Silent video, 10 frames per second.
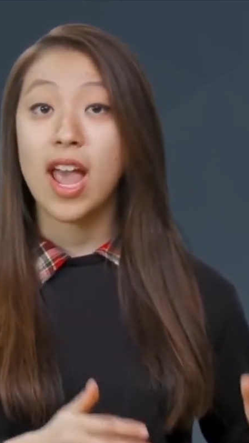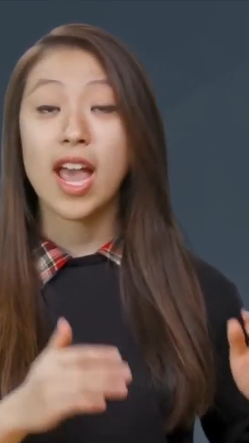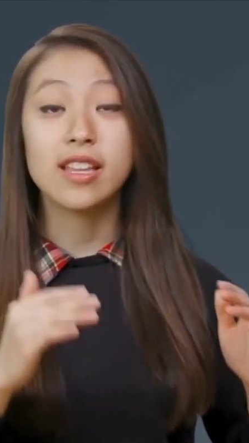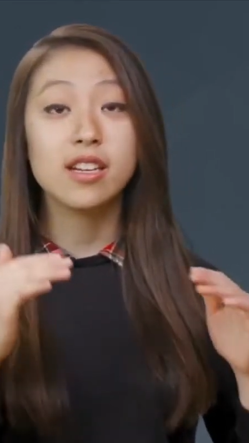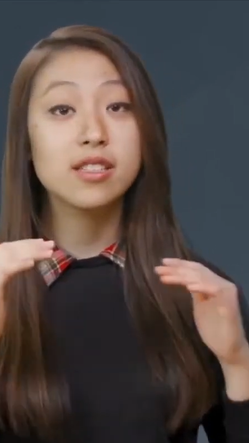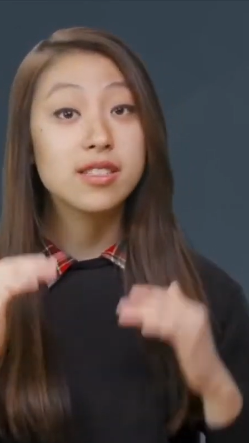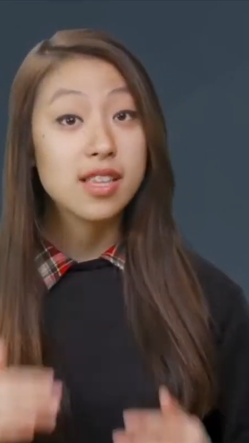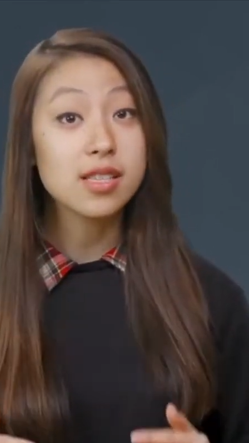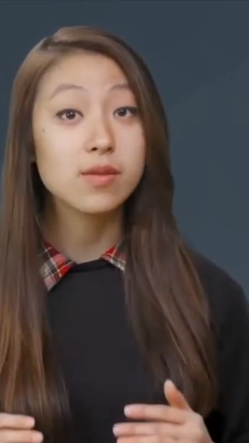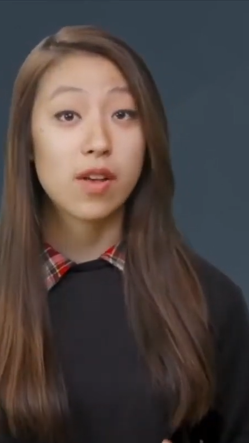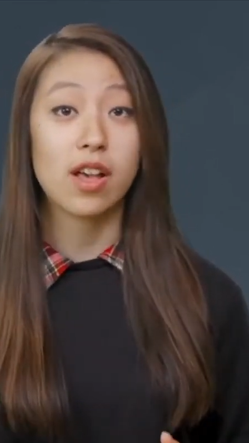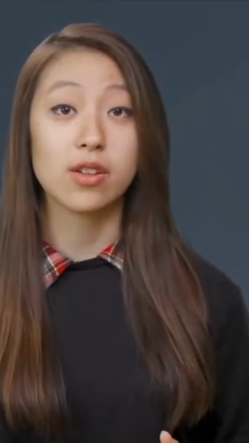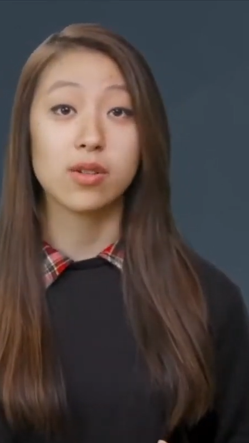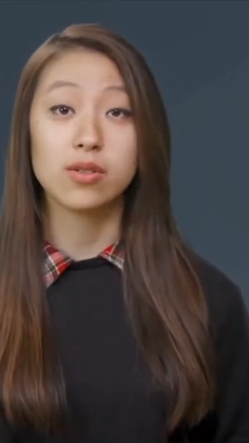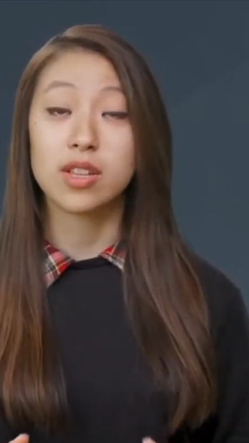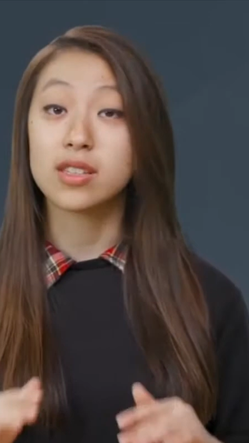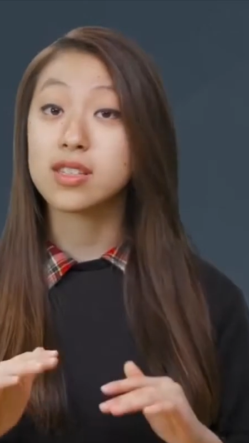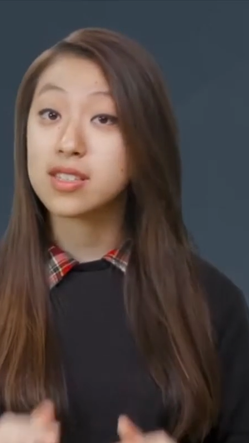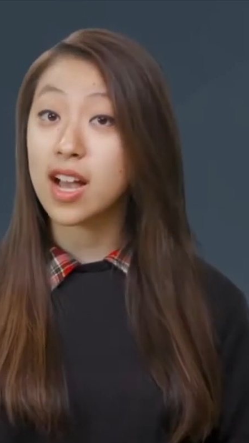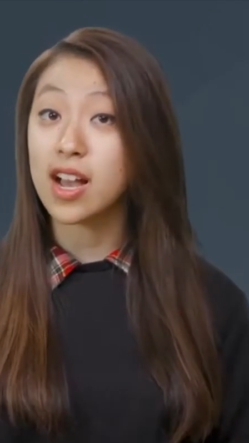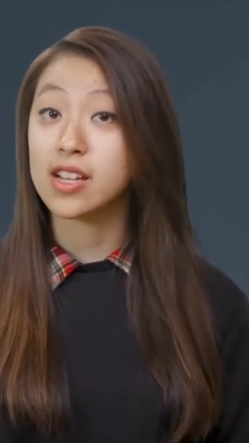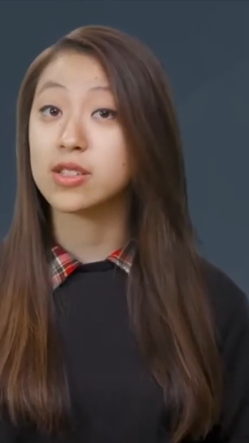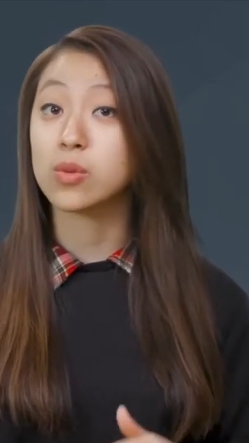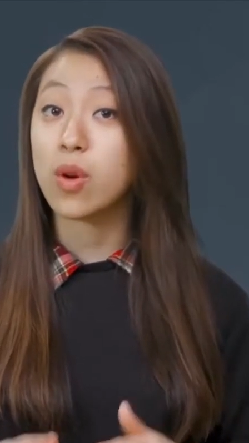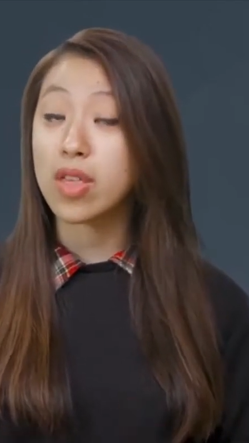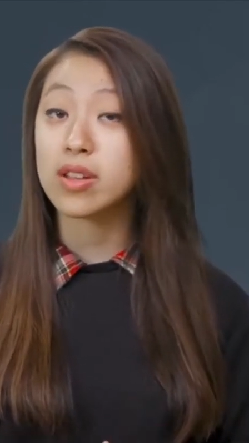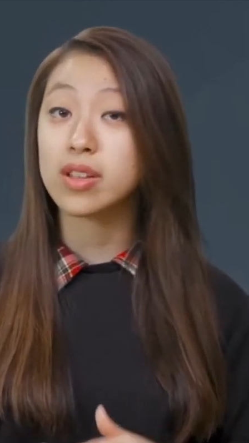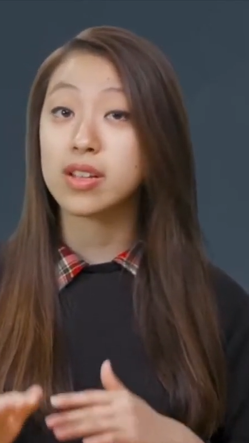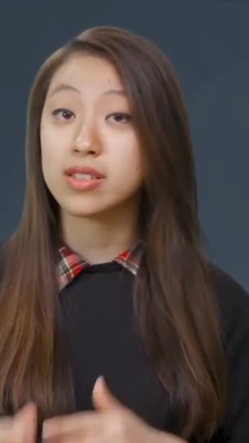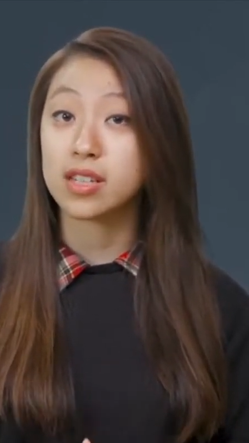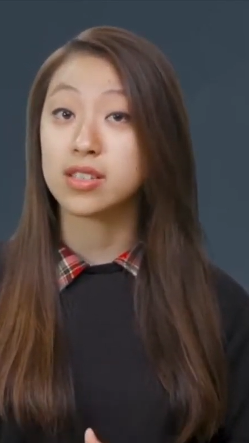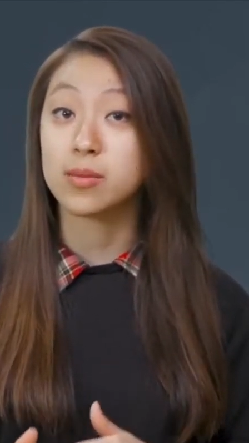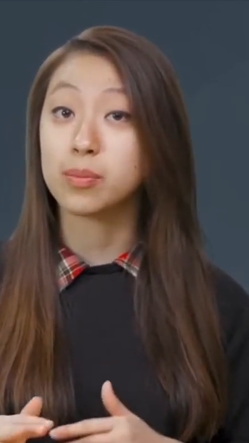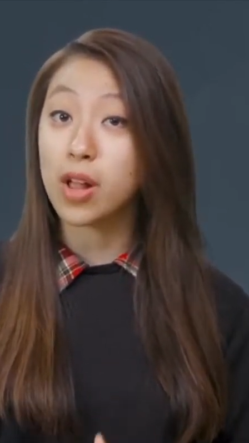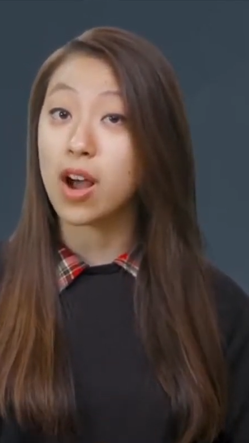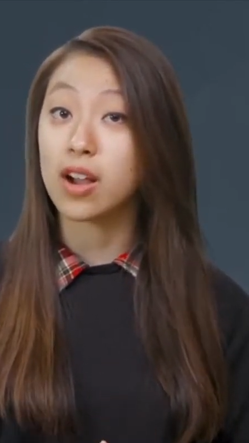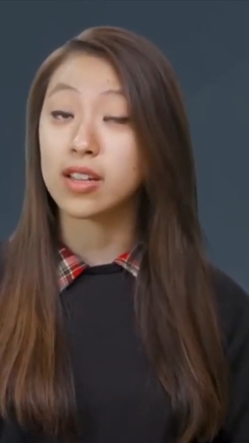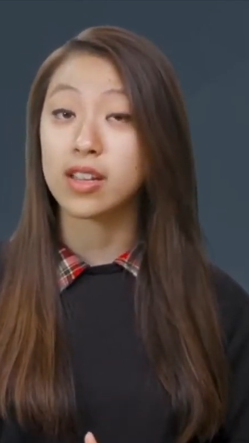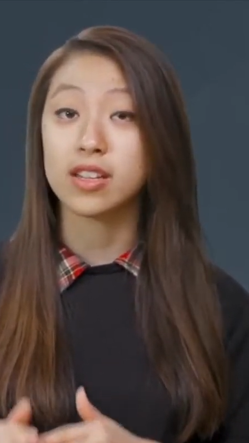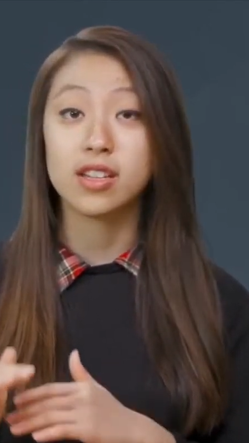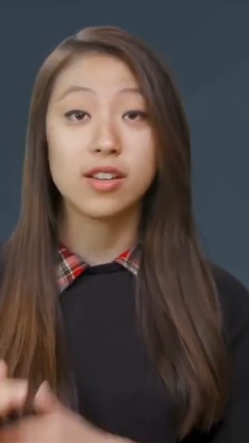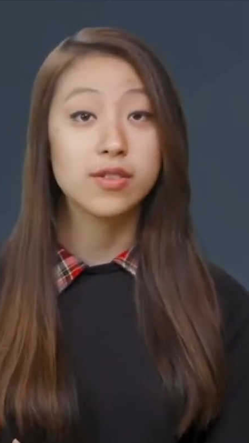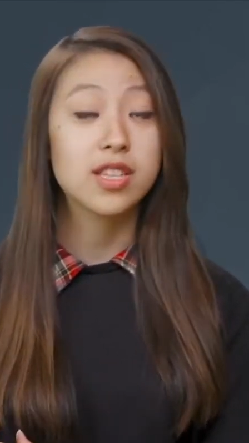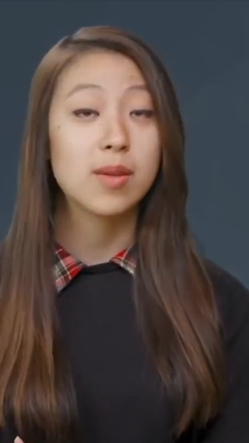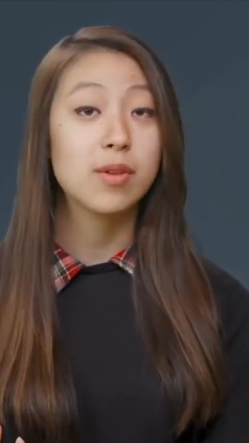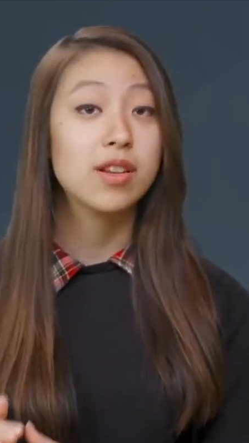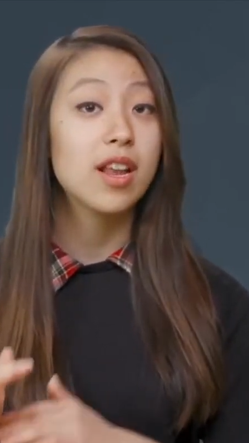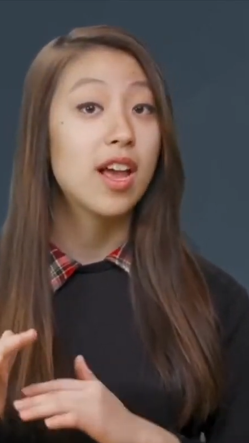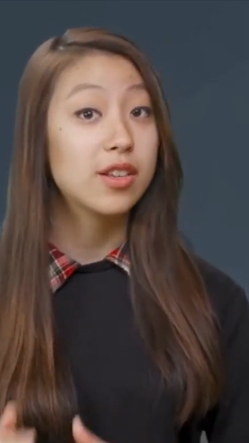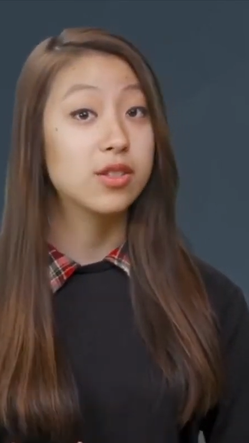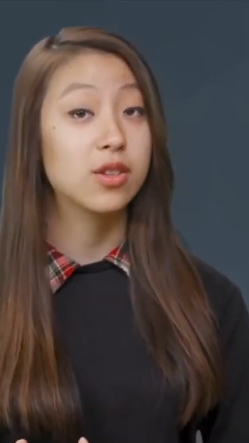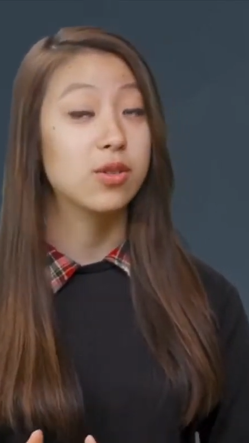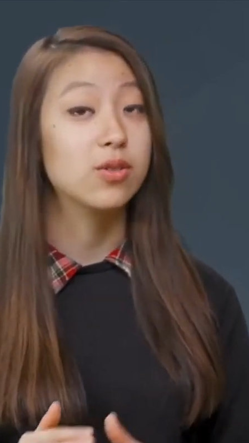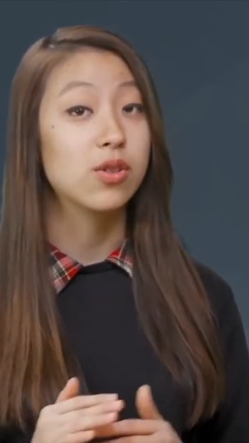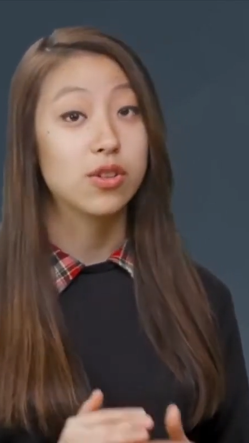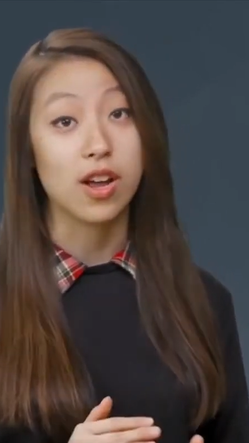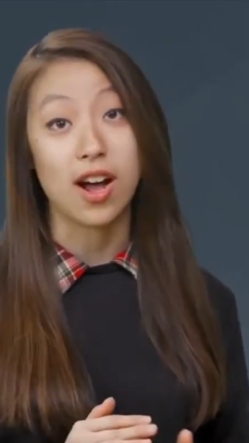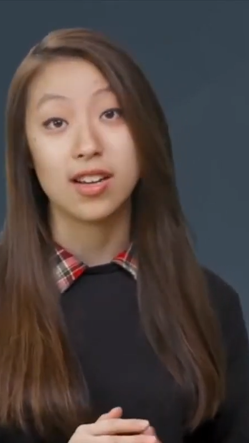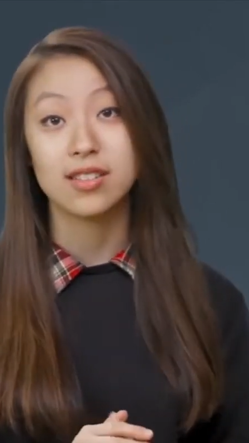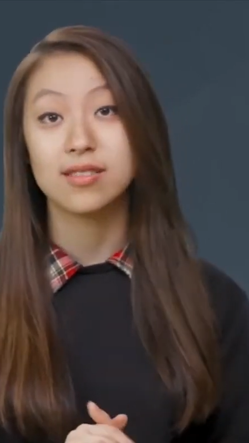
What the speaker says: And it is this value that decides whether the indented block in an if statement executes or not.